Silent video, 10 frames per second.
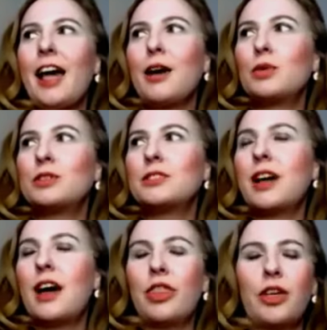And
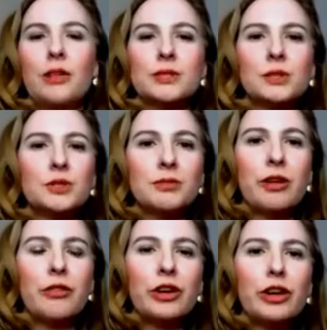I thought I was losing
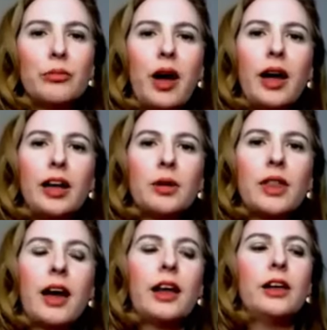my freaking mind,
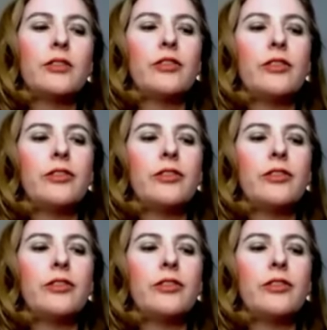but I